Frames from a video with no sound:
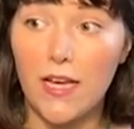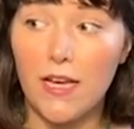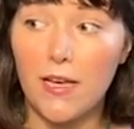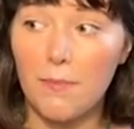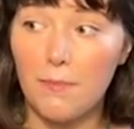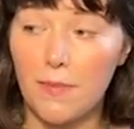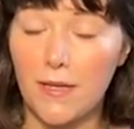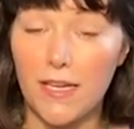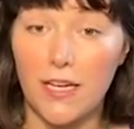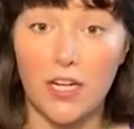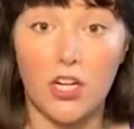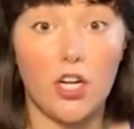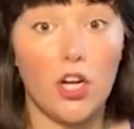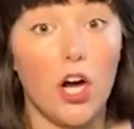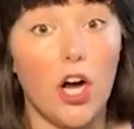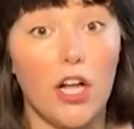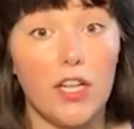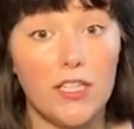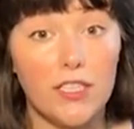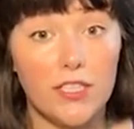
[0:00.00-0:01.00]
be
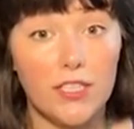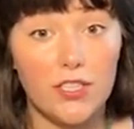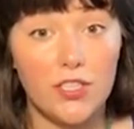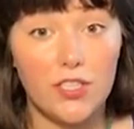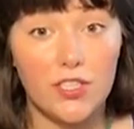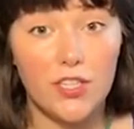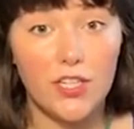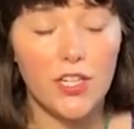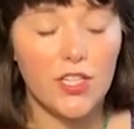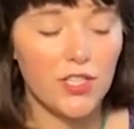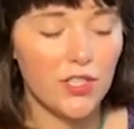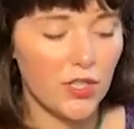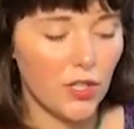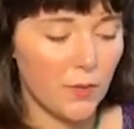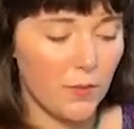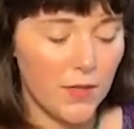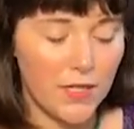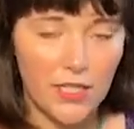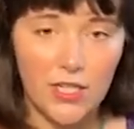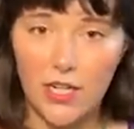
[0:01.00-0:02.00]
acknowledged. So
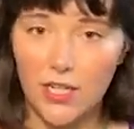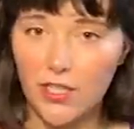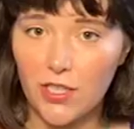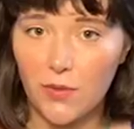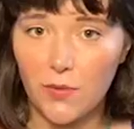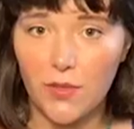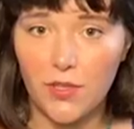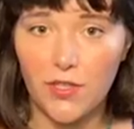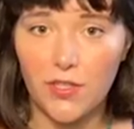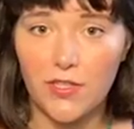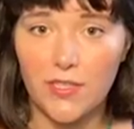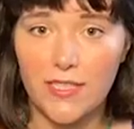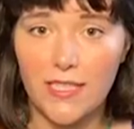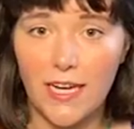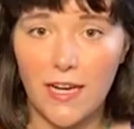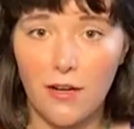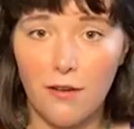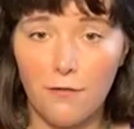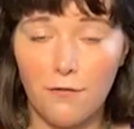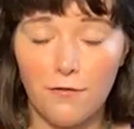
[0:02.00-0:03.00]
be gentle with
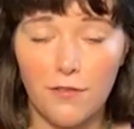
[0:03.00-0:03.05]
yourself.